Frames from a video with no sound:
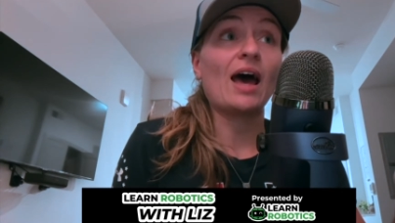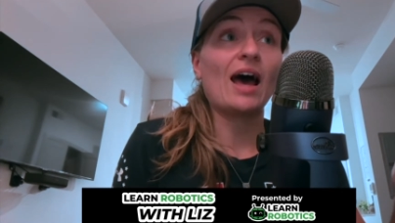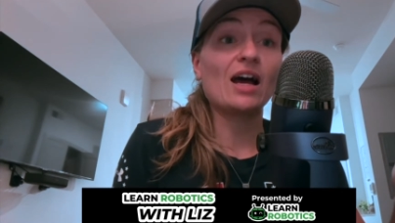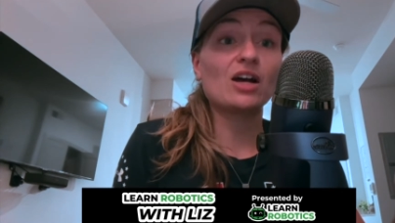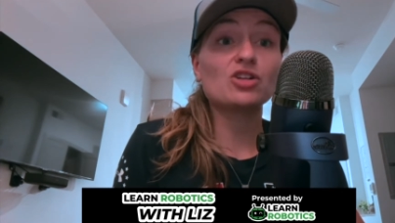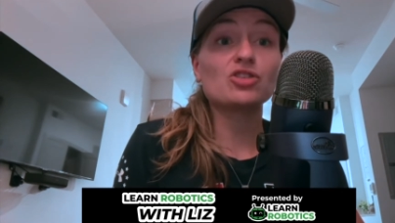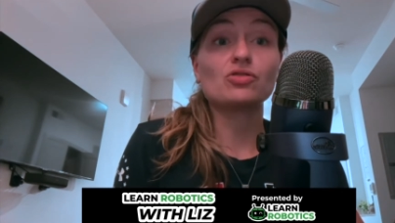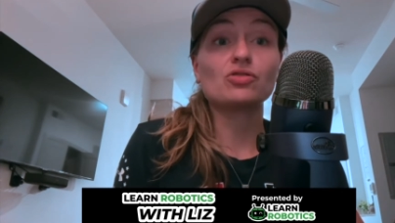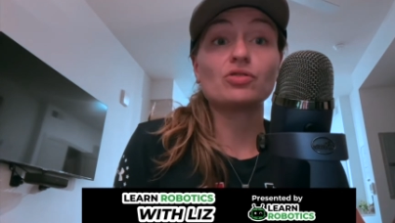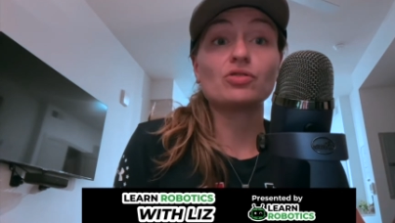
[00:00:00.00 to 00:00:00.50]

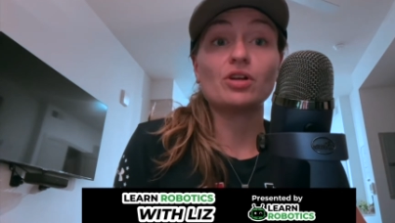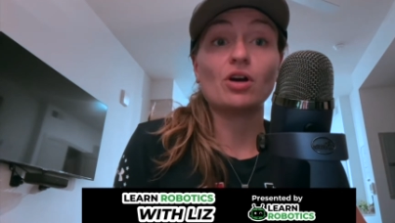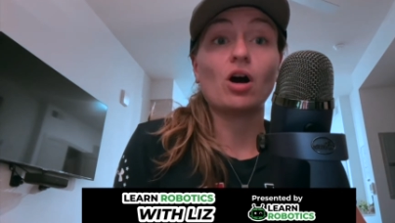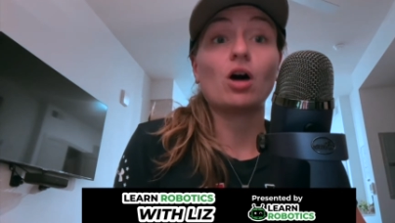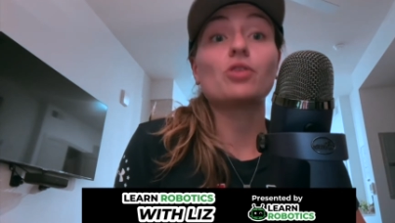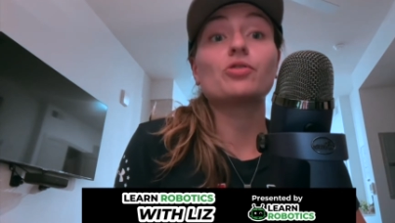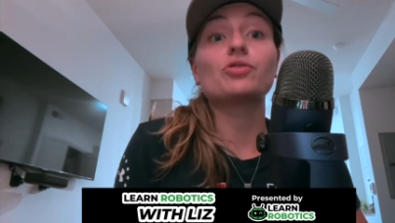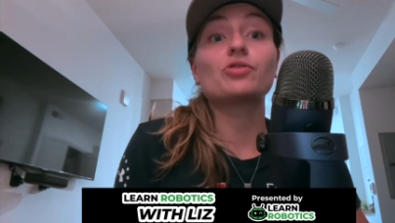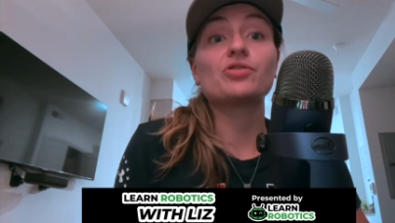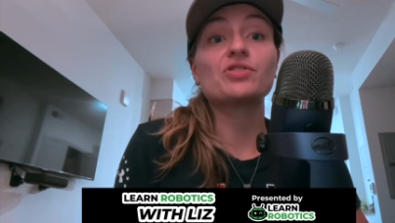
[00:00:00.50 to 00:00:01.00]
actually
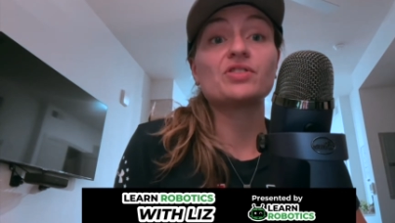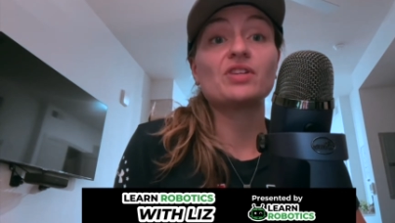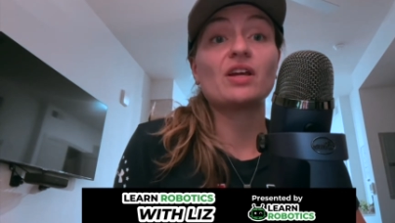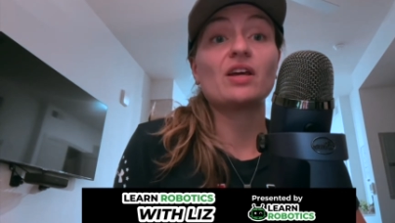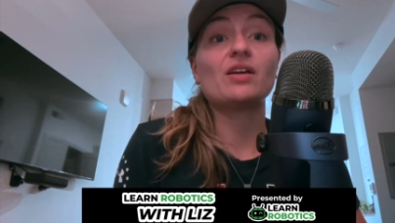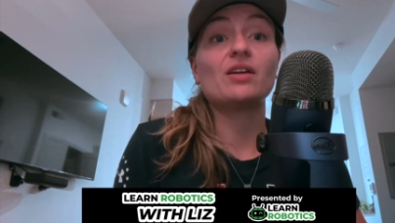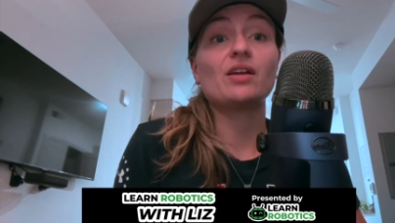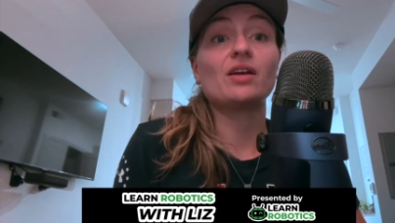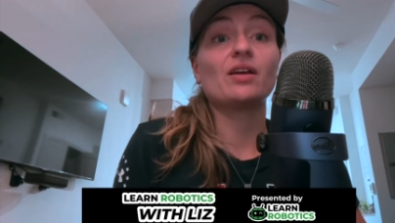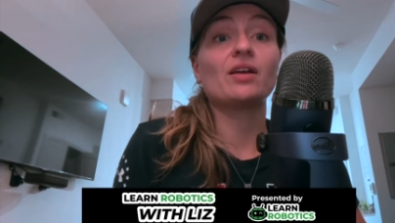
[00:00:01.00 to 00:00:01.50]

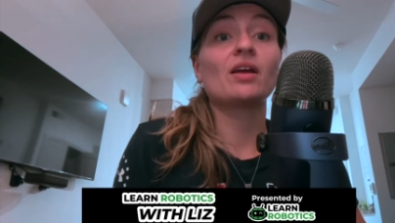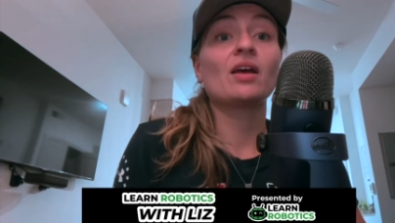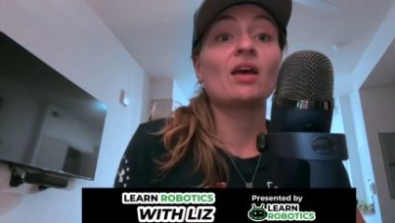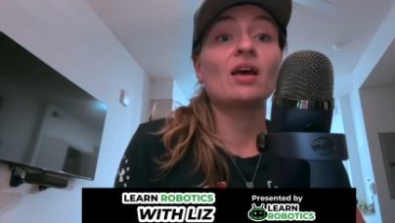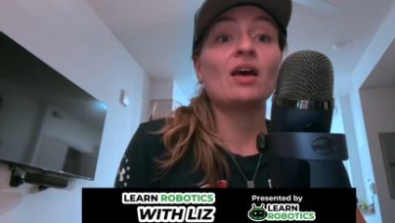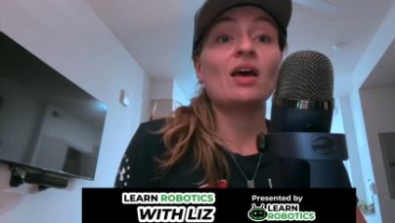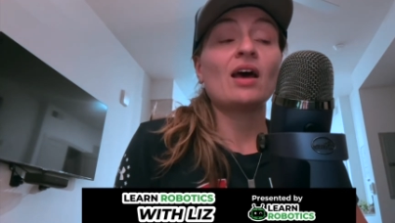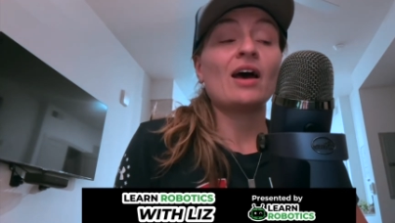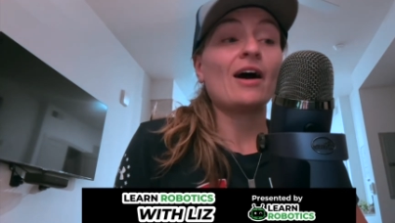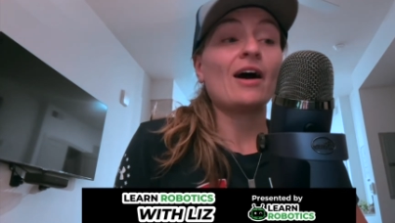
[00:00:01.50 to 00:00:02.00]
understanding
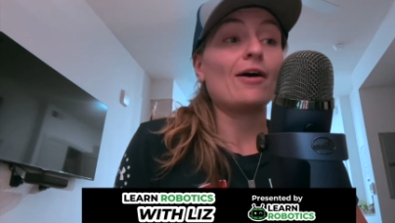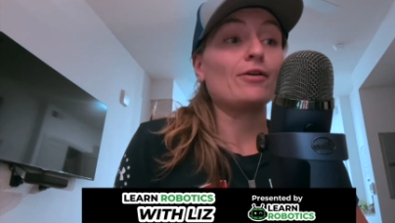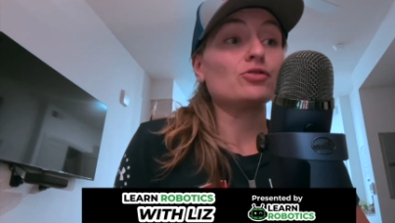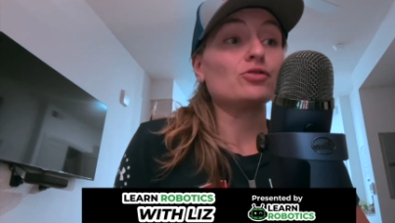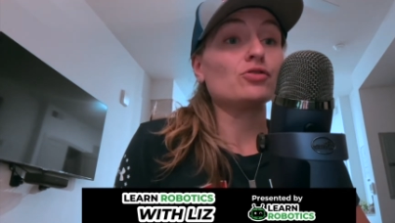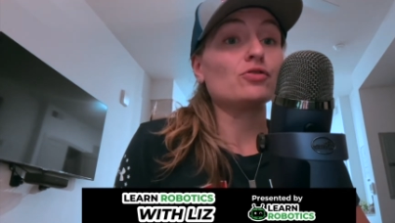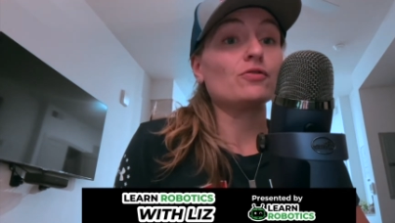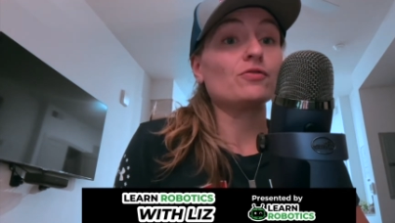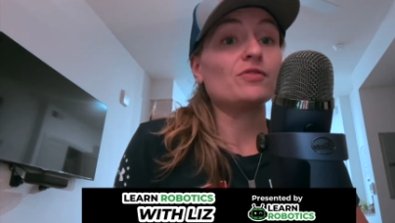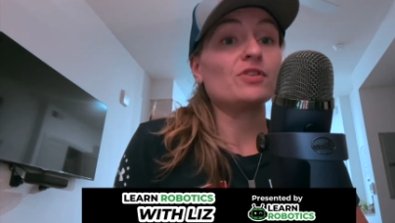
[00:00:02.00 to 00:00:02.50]
how
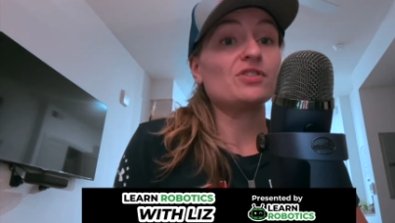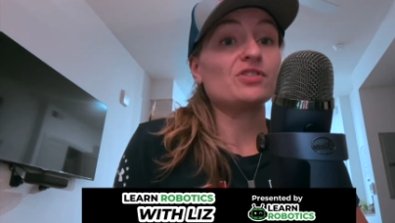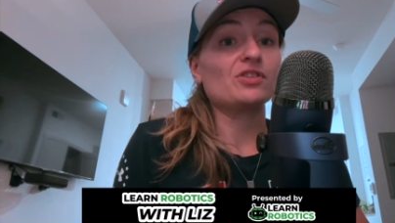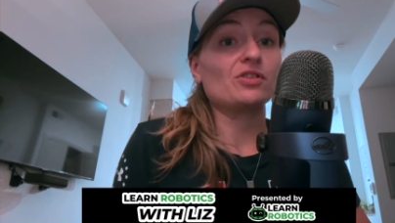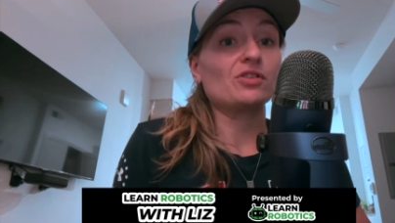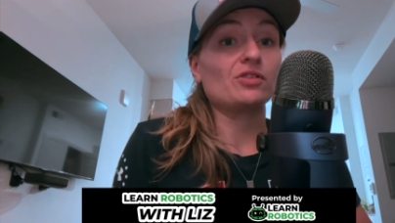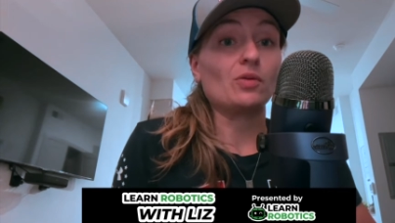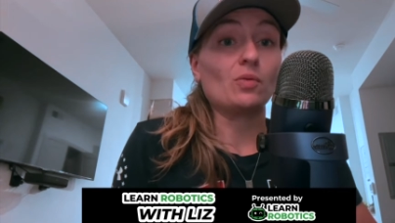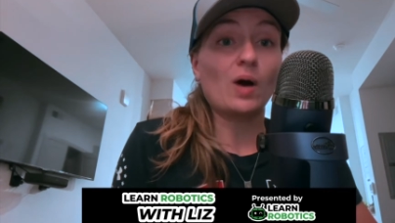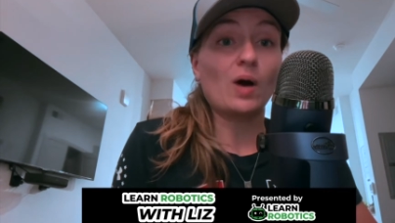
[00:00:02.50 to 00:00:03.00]
to
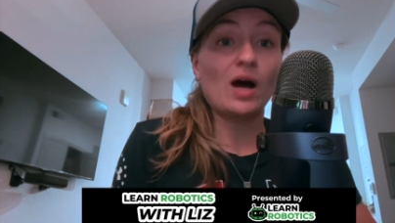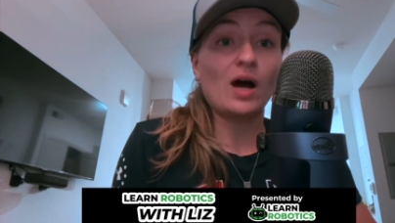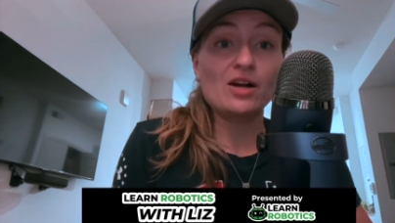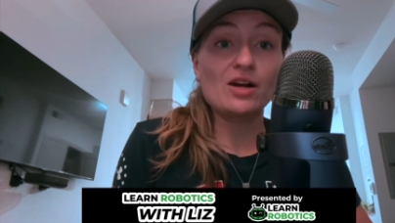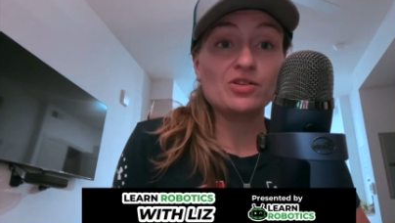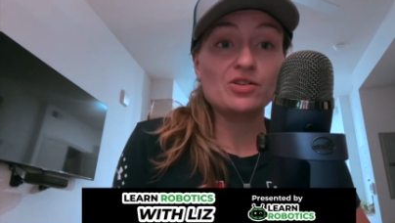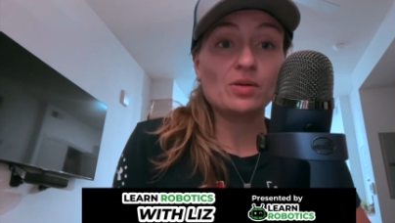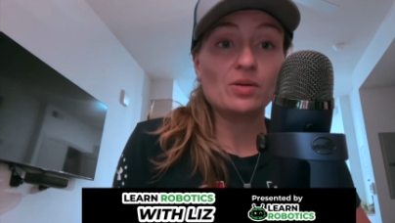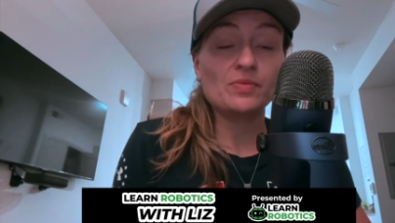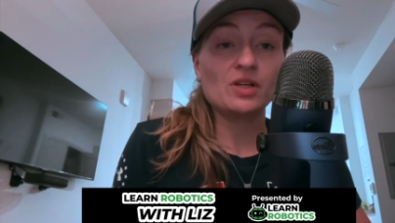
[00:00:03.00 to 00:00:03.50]
physically
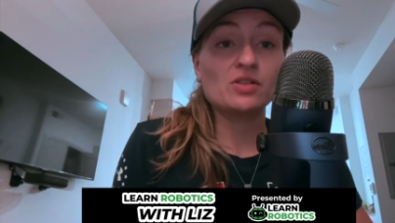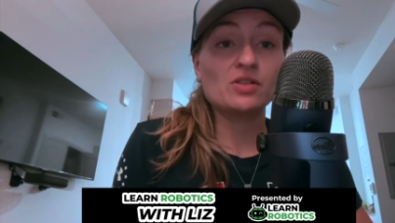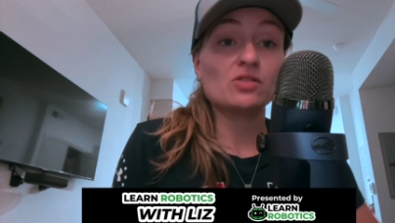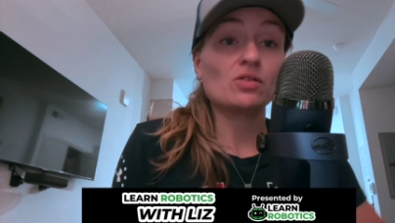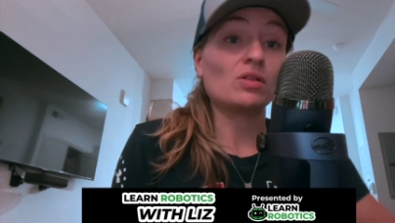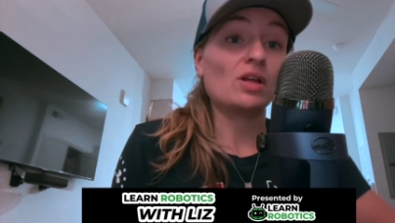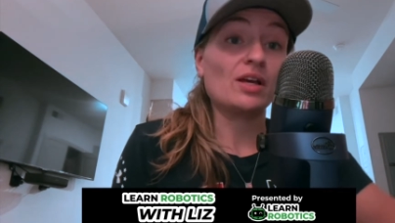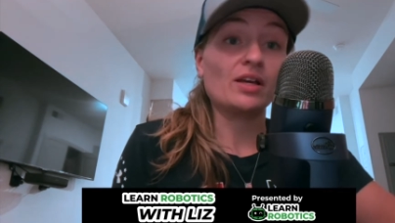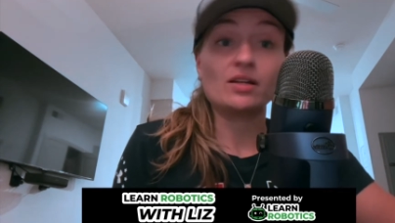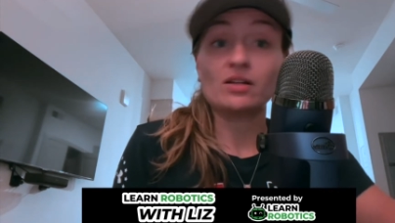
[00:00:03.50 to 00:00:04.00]
wire something,
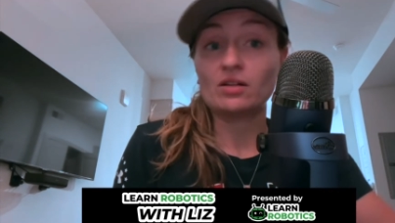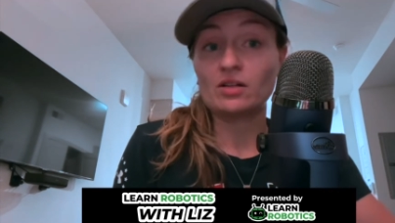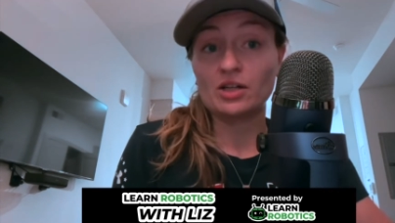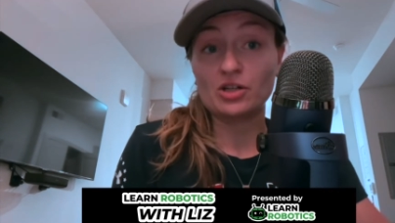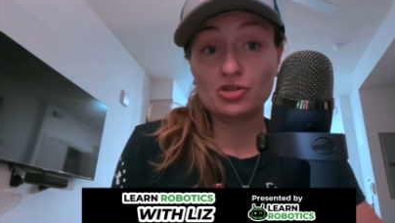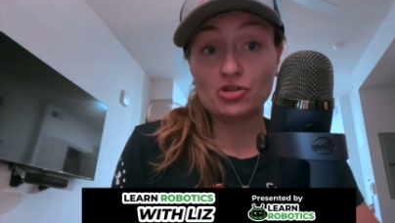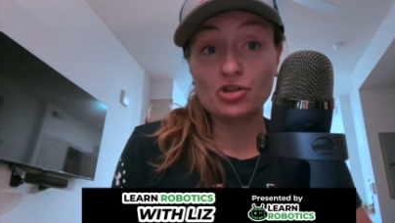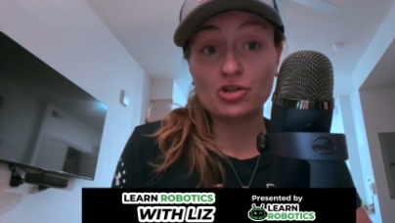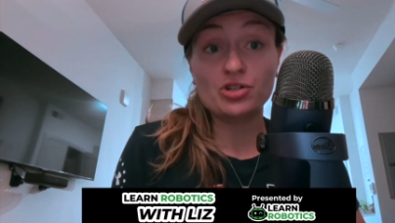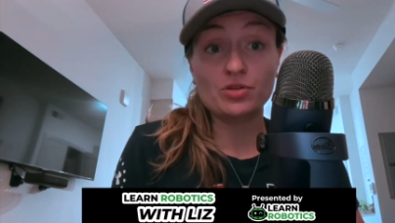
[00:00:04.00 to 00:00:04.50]
so like an
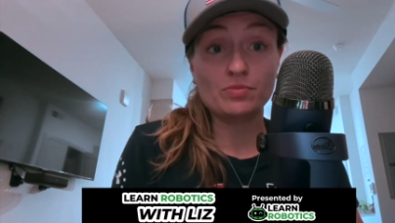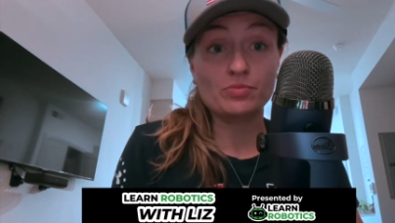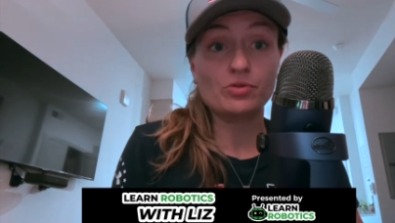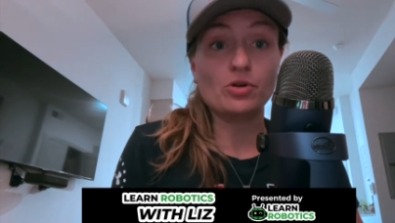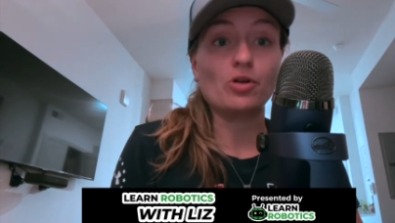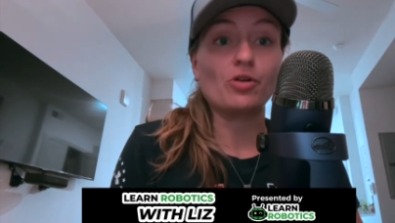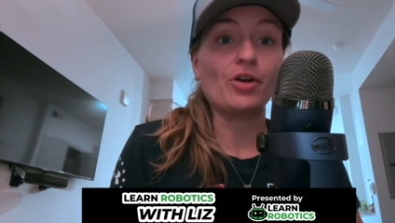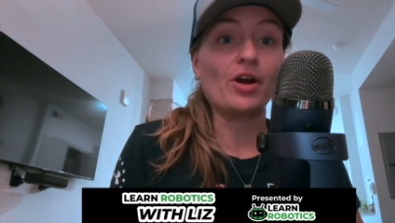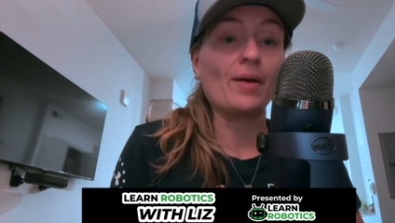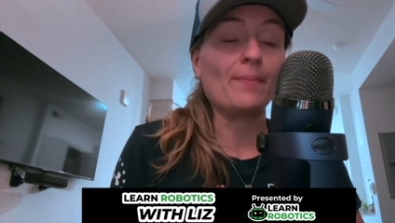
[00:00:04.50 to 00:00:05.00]
electrician
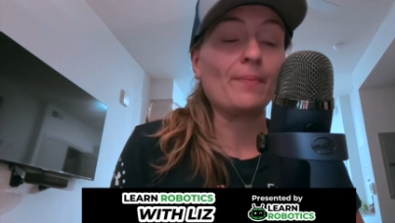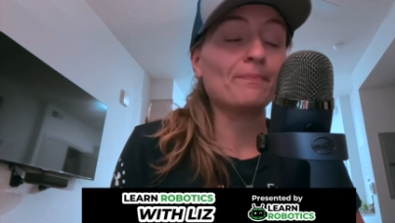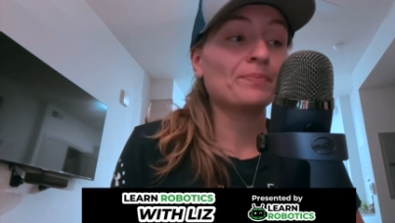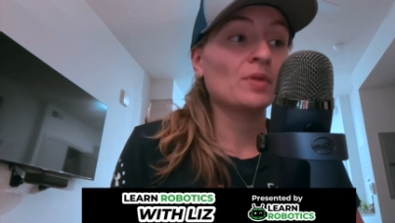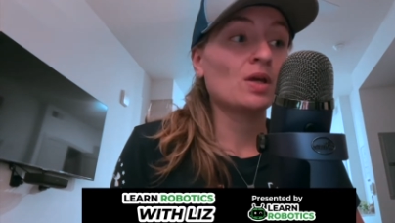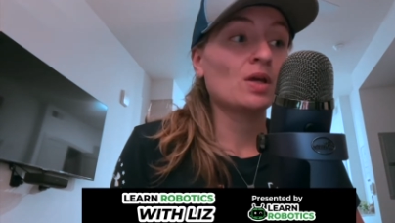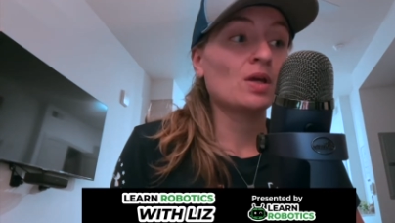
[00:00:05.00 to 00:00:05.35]
program